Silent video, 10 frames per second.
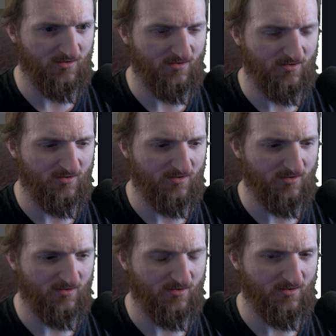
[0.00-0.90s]

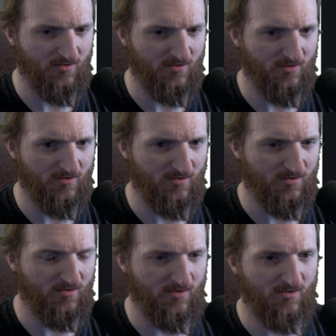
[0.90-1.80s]
[no speech]